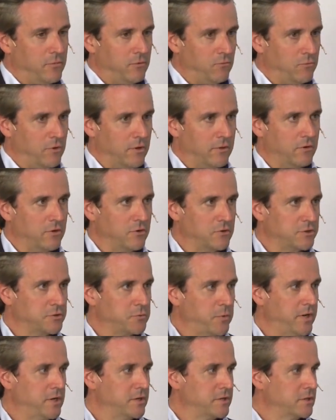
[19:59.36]
whether you're a
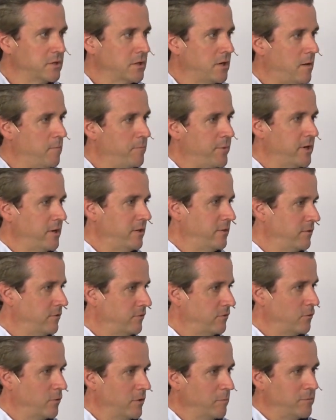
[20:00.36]
Swedish company that's
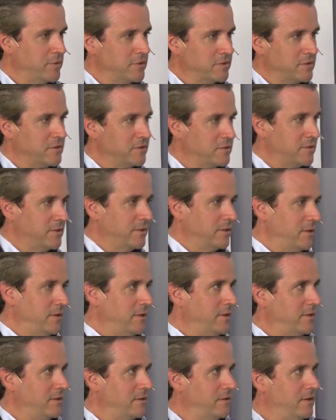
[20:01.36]
doing business in,
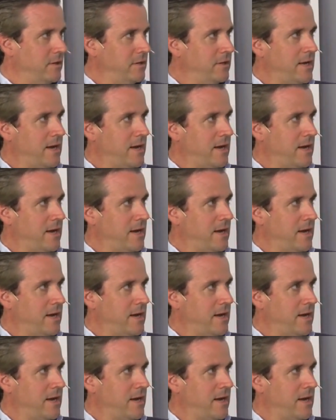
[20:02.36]
in, in